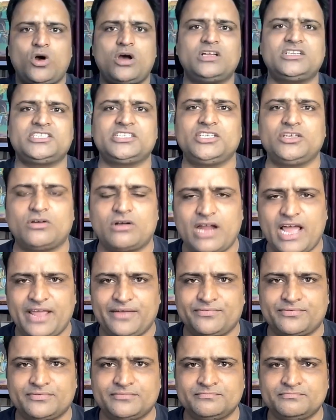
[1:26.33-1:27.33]
want in your
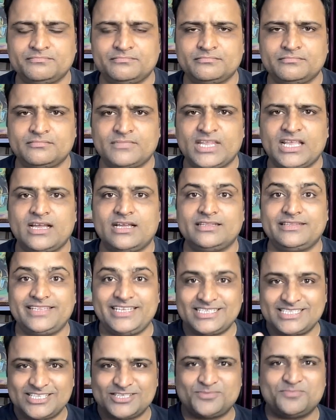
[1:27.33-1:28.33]
life.
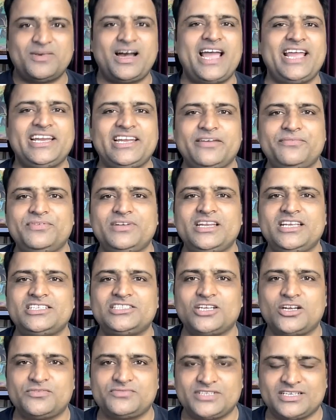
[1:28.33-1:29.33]
This is my
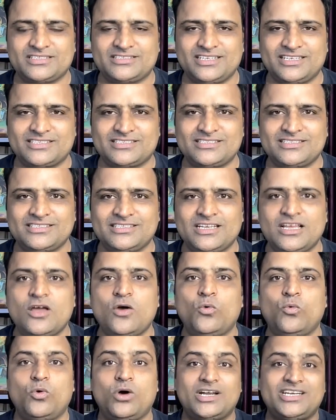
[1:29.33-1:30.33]
definition of success.
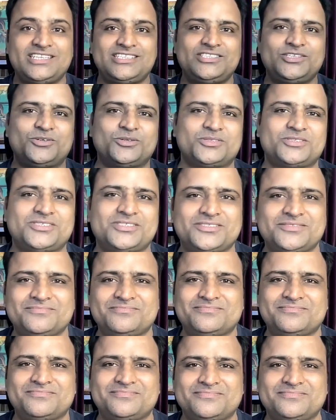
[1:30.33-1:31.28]
What is yours?